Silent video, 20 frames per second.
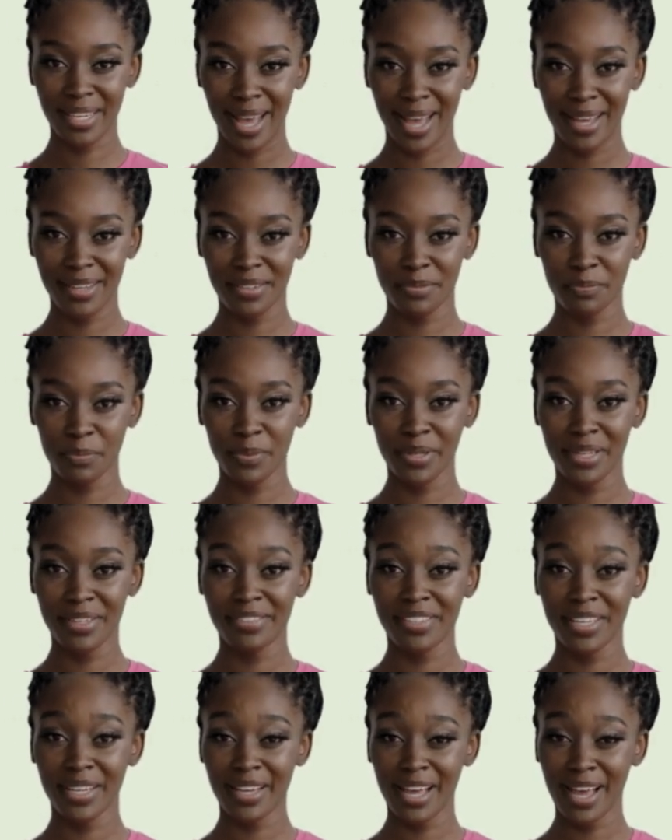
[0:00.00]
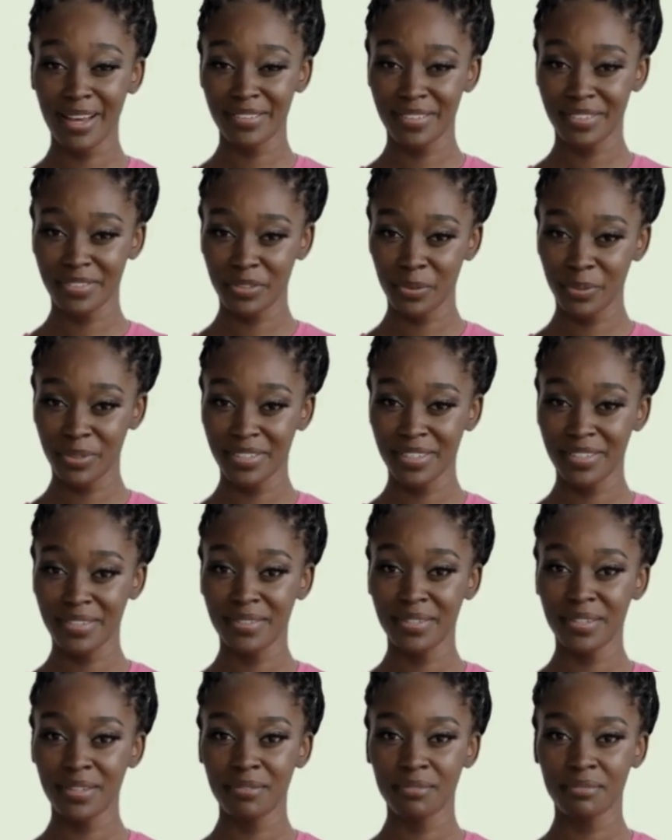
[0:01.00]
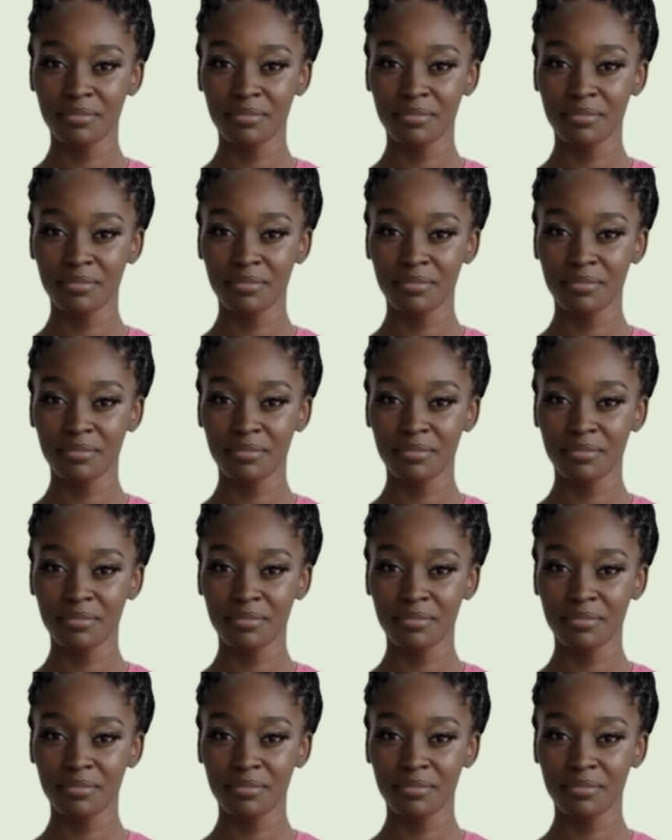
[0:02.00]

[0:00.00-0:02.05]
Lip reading: antibodies, and antitoxins.